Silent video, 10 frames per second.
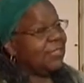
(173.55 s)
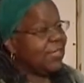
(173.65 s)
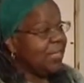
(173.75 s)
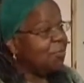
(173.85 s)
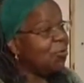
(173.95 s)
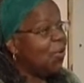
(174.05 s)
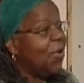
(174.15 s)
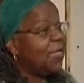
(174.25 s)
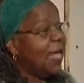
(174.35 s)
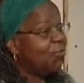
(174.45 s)
to keep you
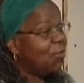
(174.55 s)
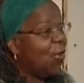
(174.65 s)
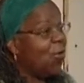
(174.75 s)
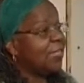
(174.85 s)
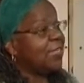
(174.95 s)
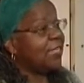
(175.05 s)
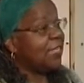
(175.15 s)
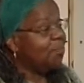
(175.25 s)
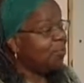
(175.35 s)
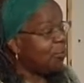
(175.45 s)
on that road and to
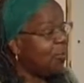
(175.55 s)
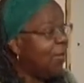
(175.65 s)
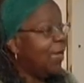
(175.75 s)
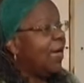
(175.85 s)
keep you